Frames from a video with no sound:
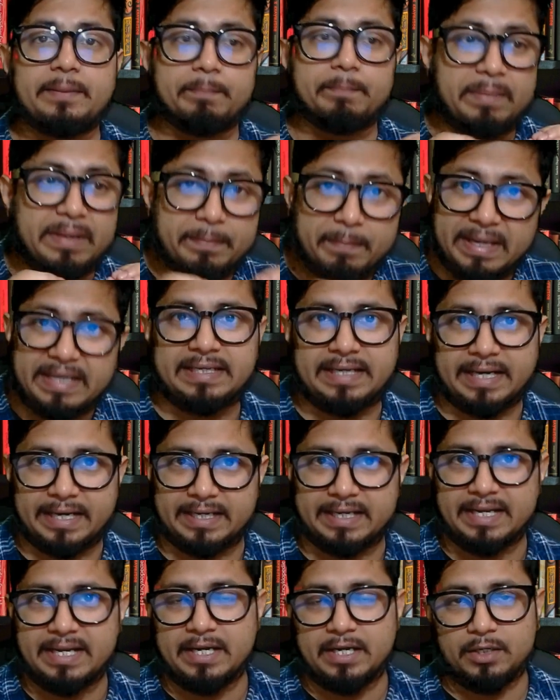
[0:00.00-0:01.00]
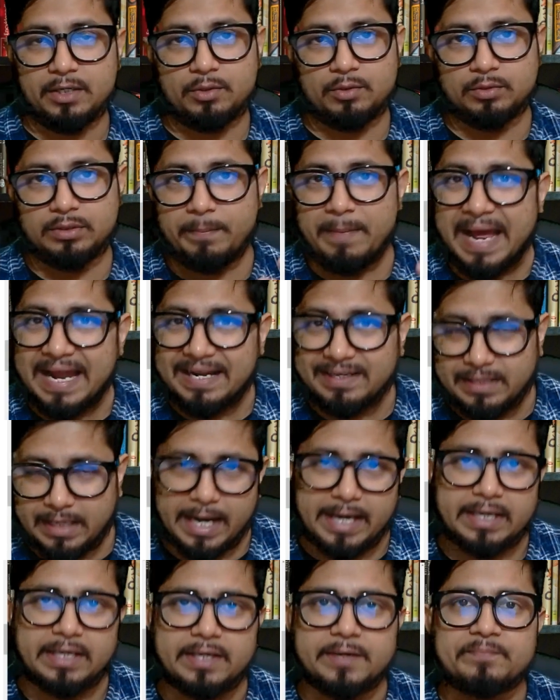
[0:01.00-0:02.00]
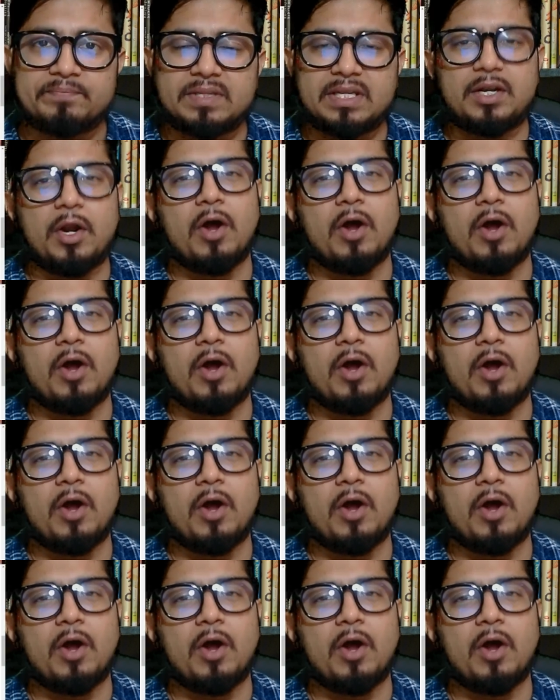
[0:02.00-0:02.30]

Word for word: implemented to the mankind and